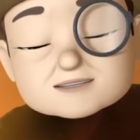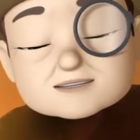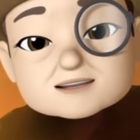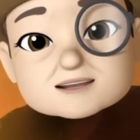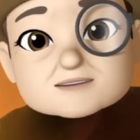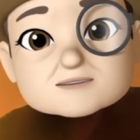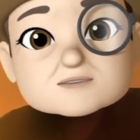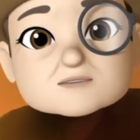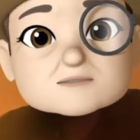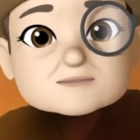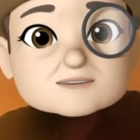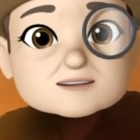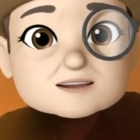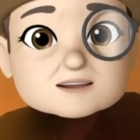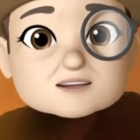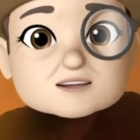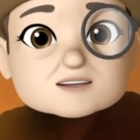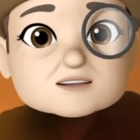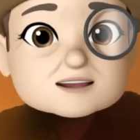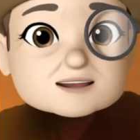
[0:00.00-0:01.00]
and we're being
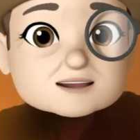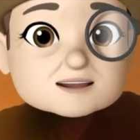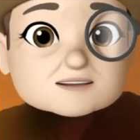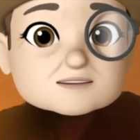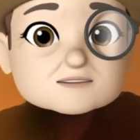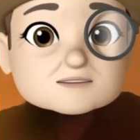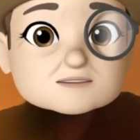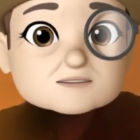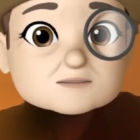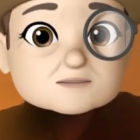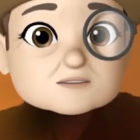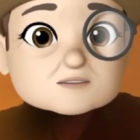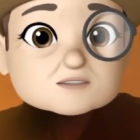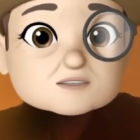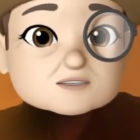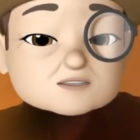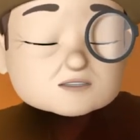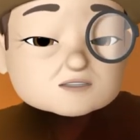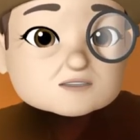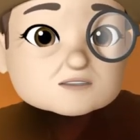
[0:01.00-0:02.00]
shut out of the more
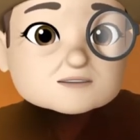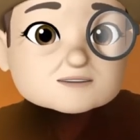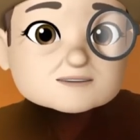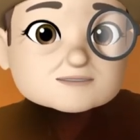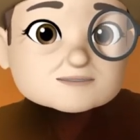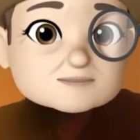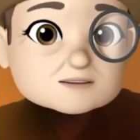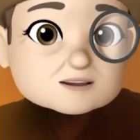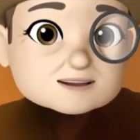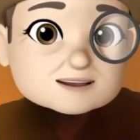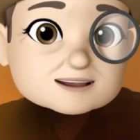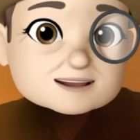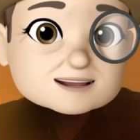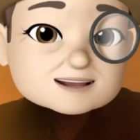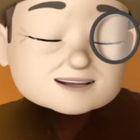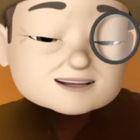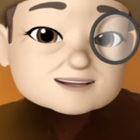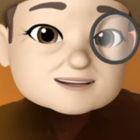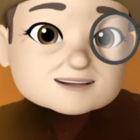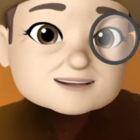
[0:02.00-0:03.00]
lucrative market.